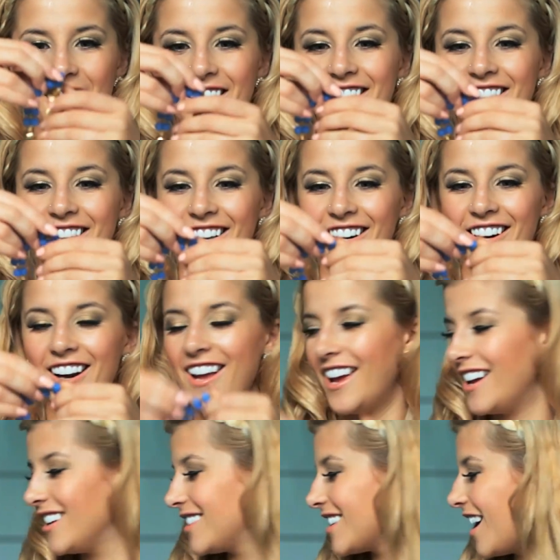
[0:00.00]
right here,
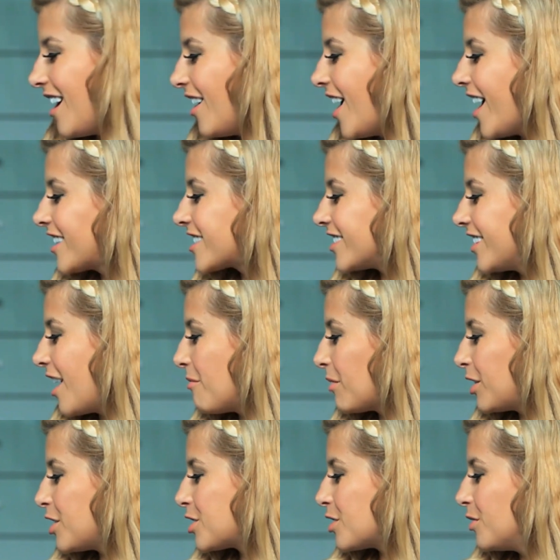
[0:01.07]
and actually
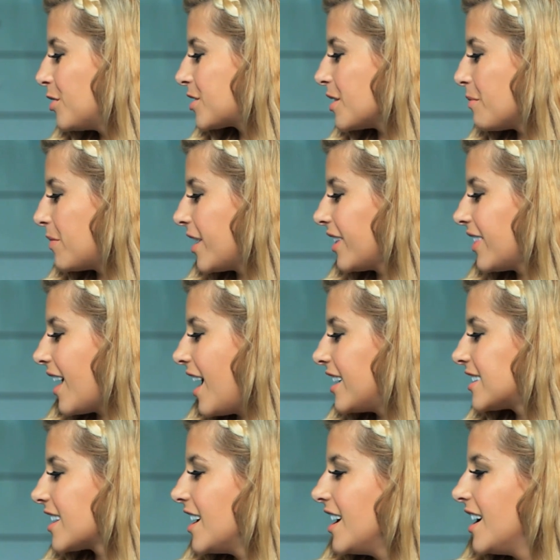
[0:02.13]
I'm going to show you something
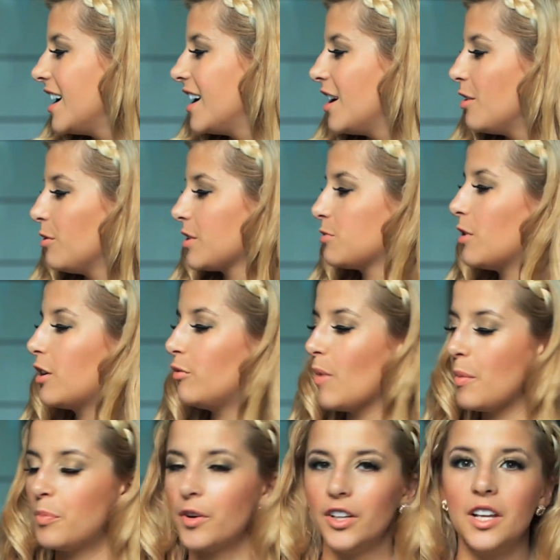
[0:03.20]
that was one of
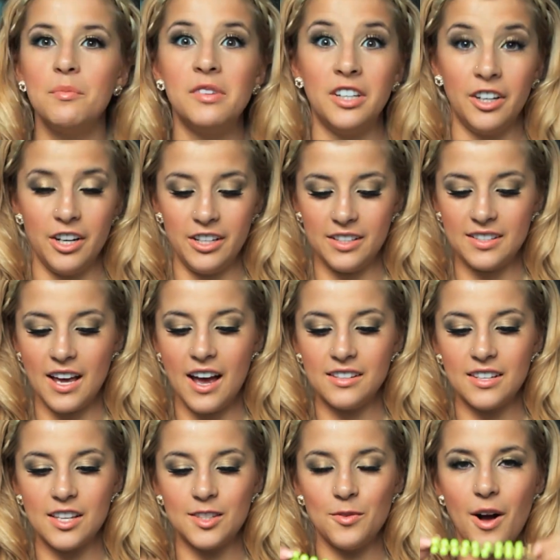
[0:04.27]
my preliminary
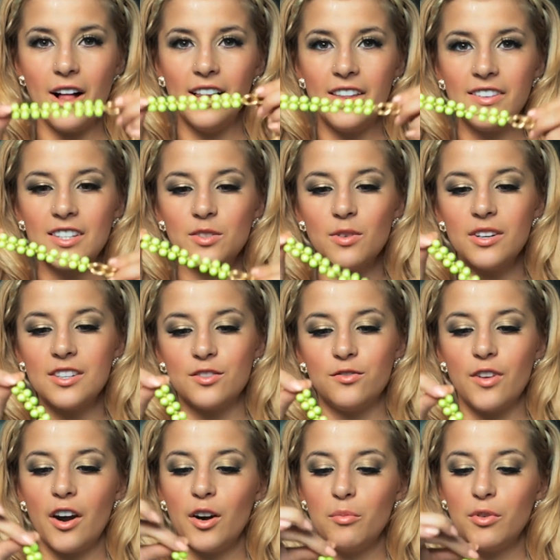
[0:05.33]
designs as well, and this one is
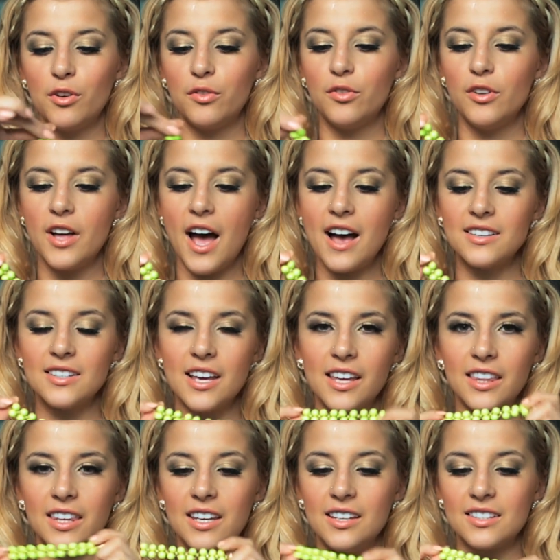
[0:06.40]
very beautiful. It has
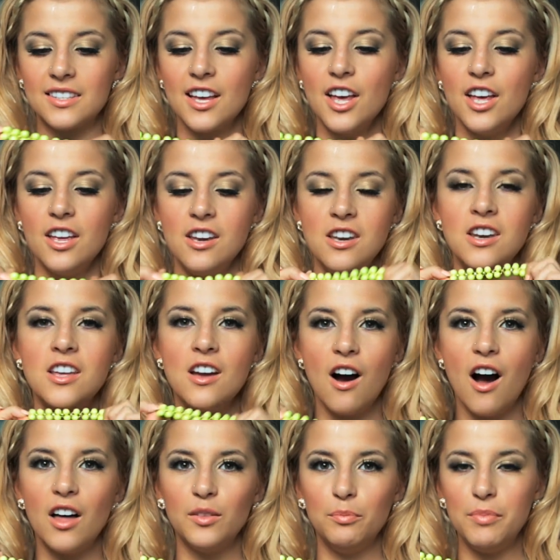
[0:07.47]
like these
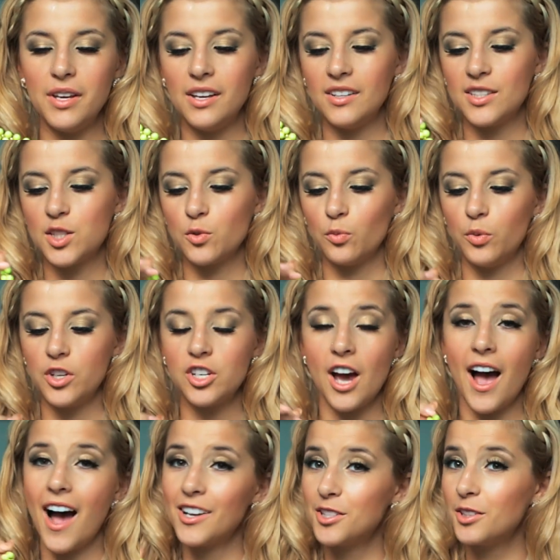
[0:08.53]
neon beads, which
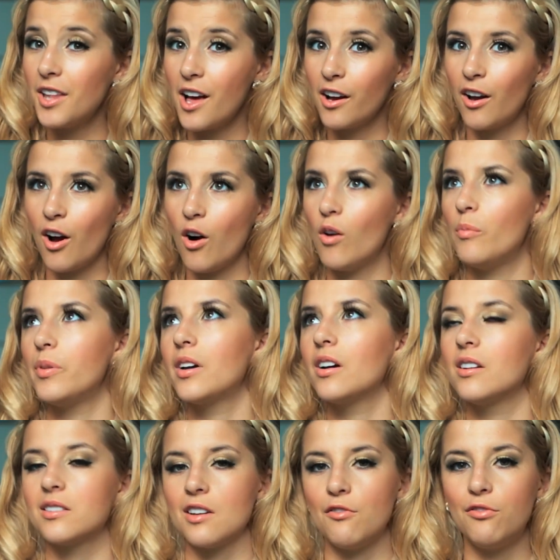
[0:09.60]
I had to let go
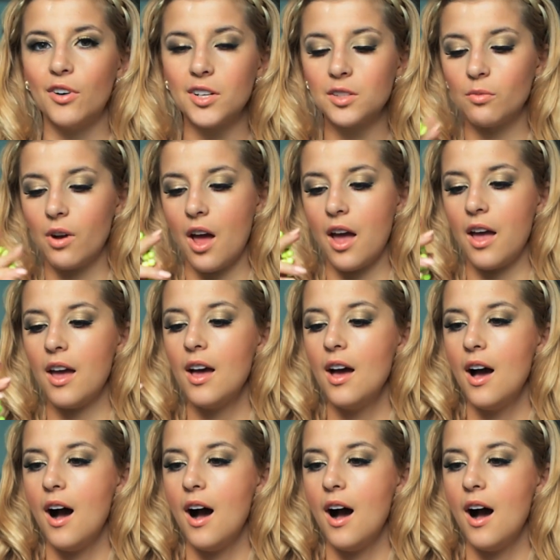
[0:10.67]
because at first when I